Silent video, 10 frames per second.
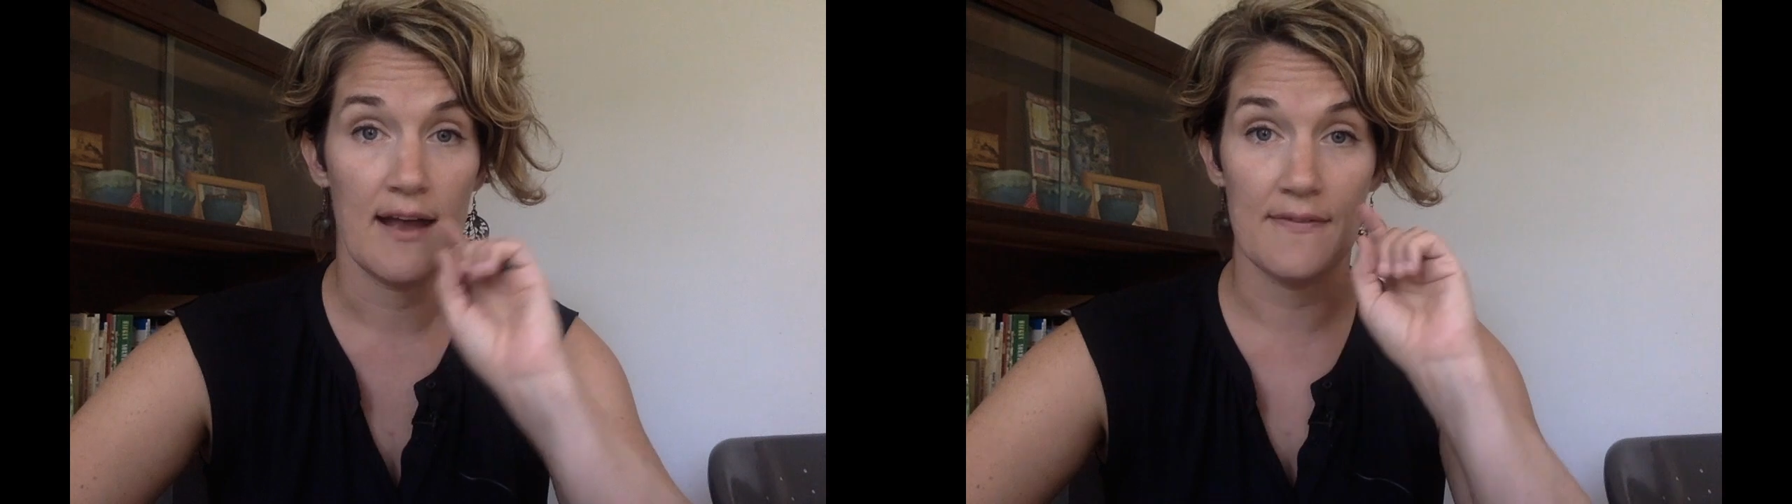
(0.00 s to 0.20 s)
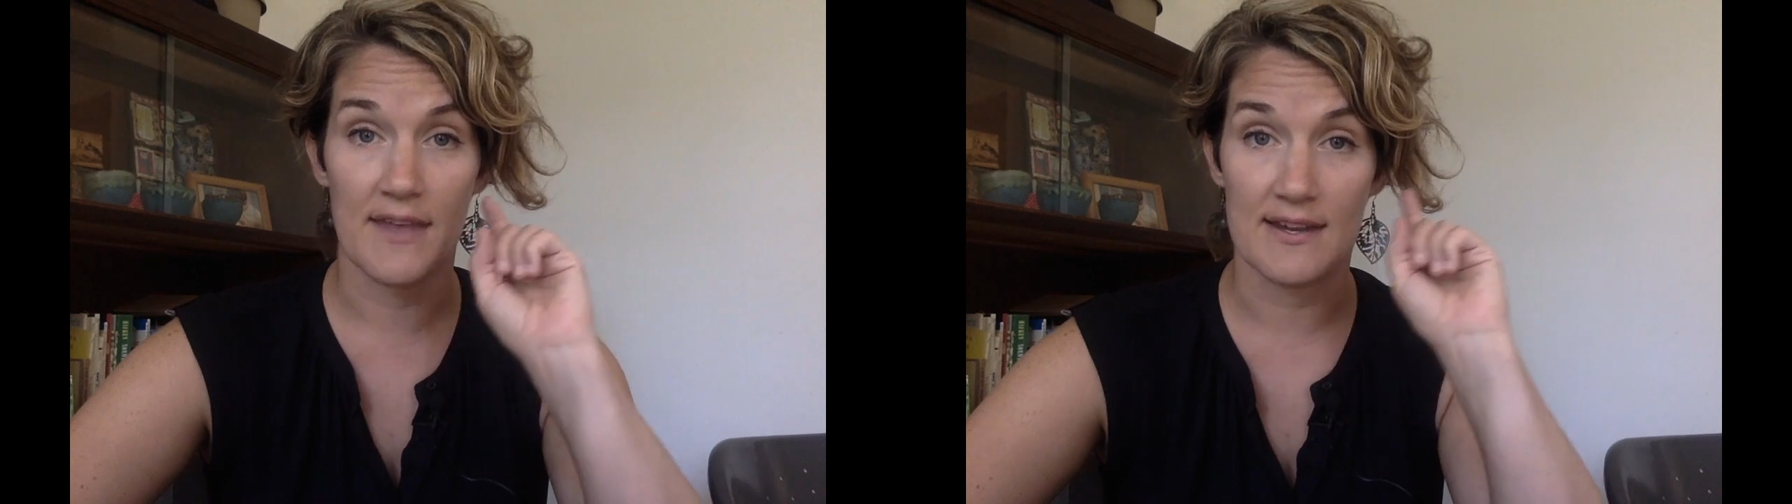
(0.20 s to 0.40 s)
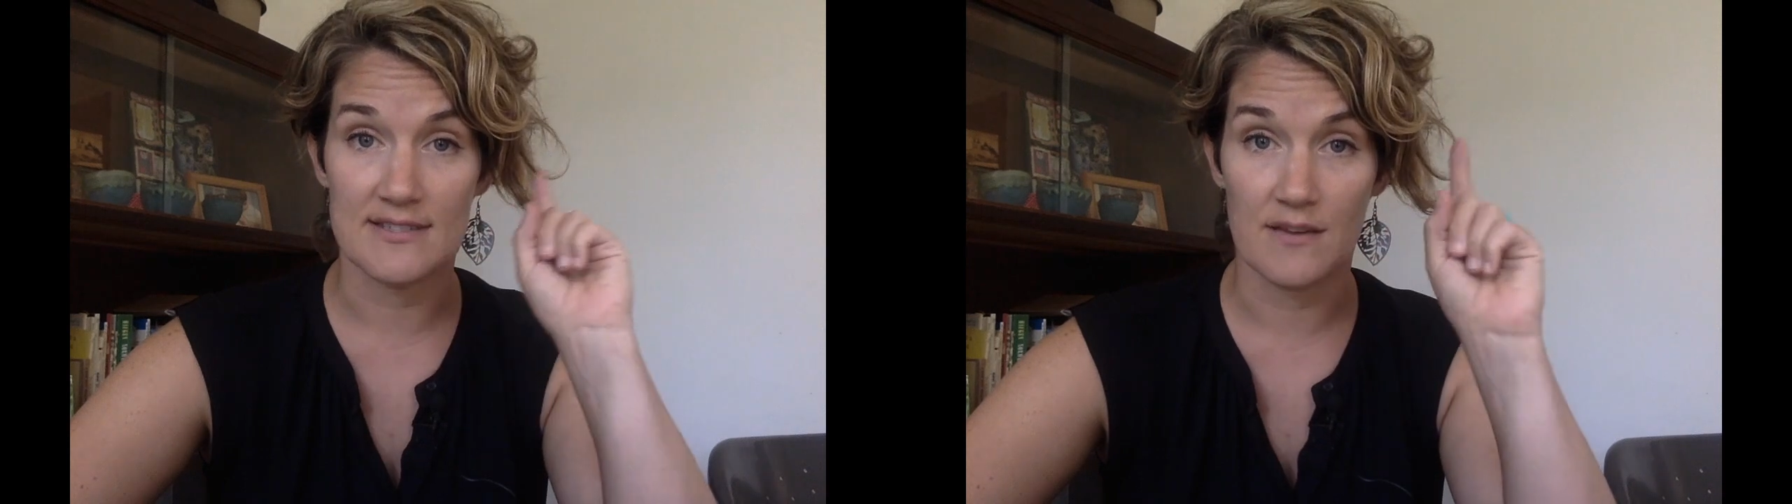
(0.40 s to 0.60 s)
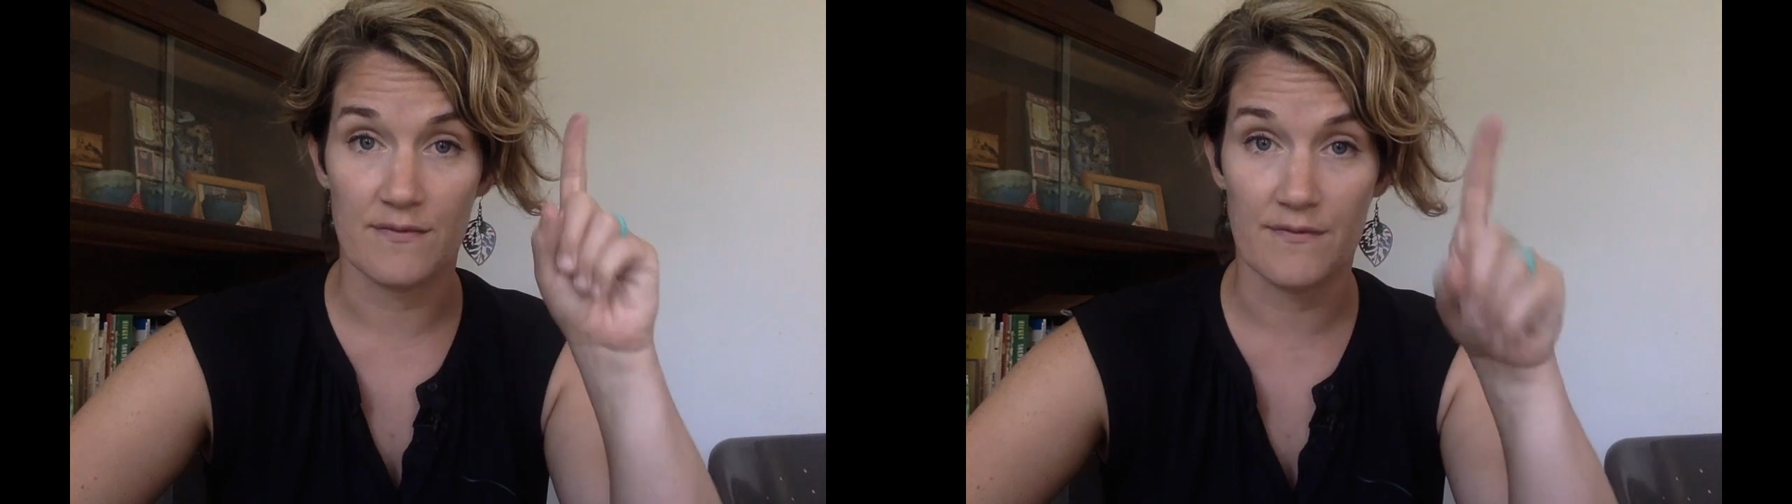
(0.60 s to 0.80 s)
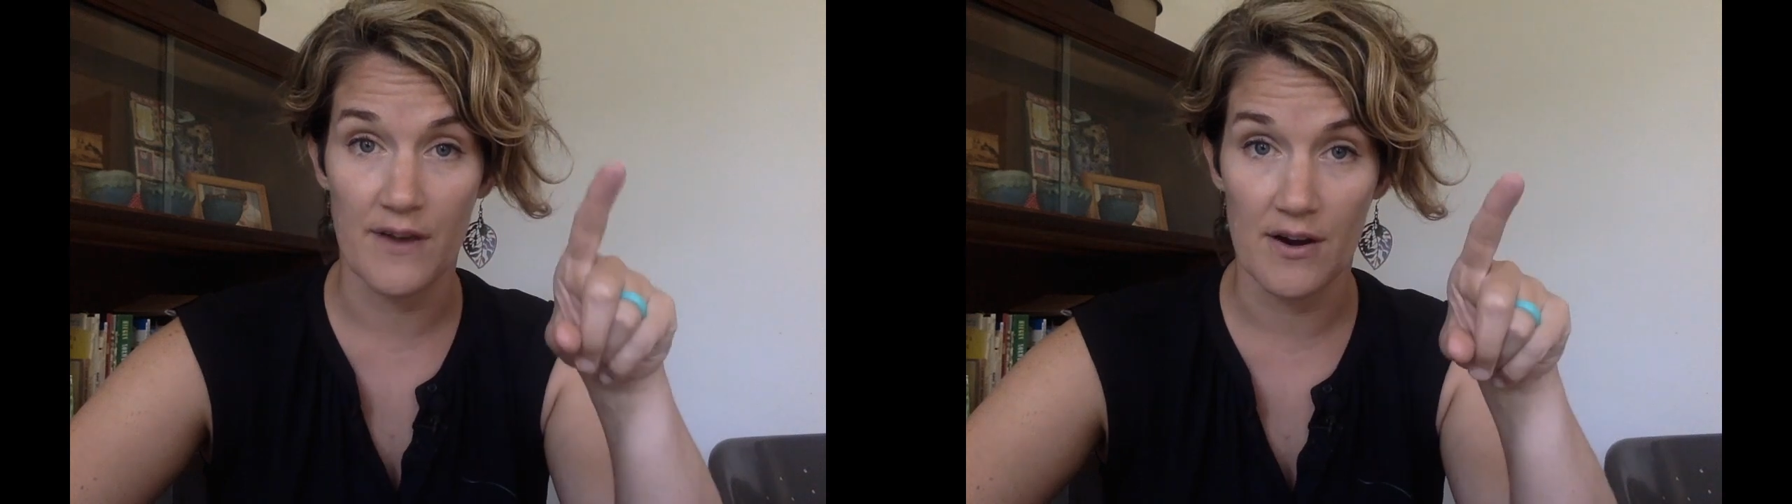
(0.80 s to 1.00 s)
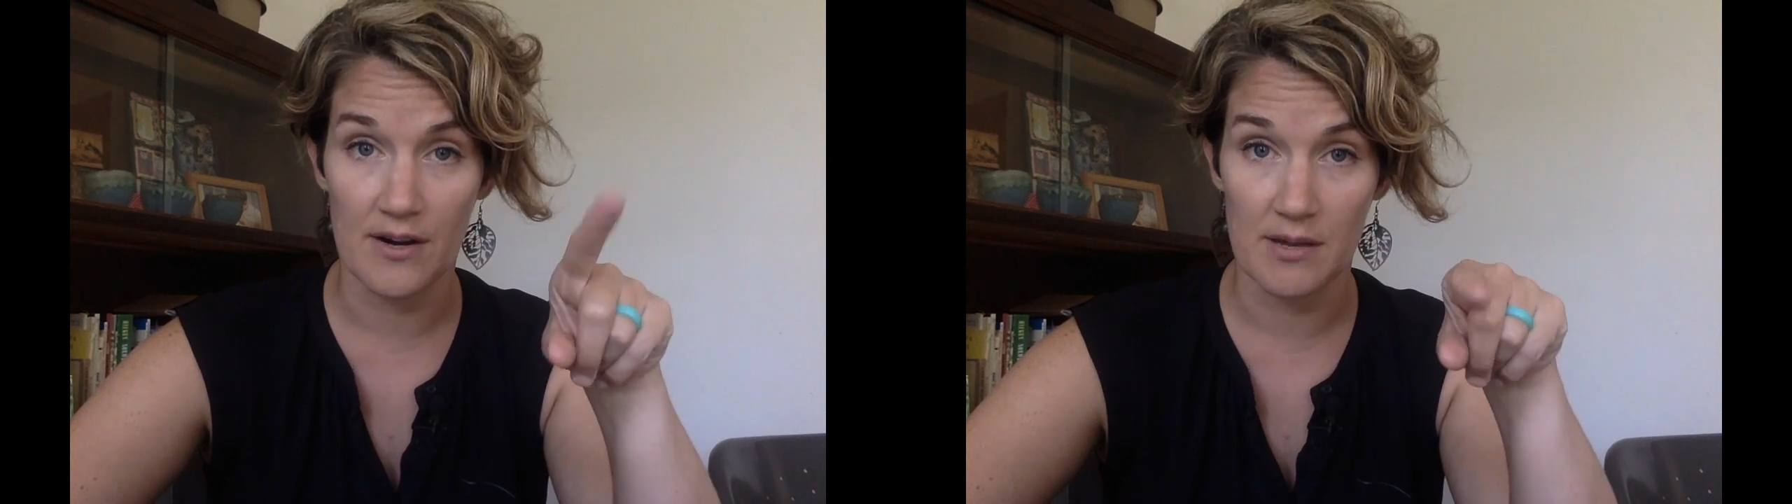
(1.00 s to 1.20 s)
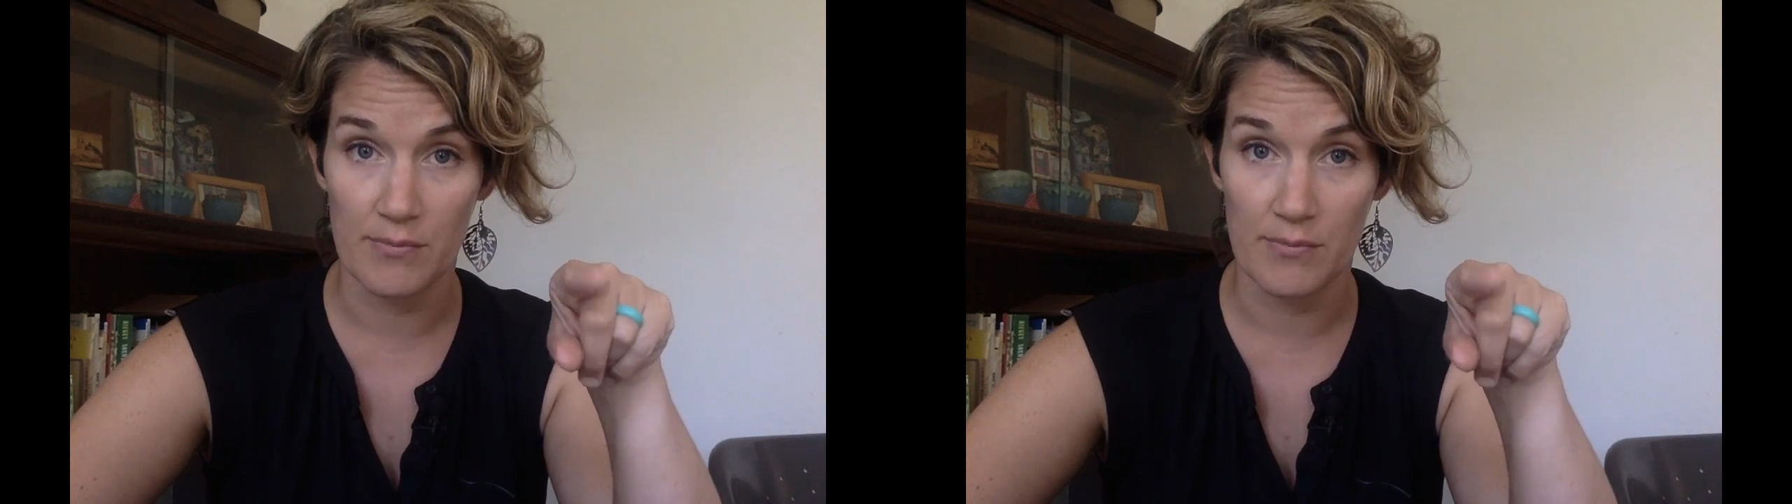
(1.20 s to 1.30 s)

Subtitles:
And that is a very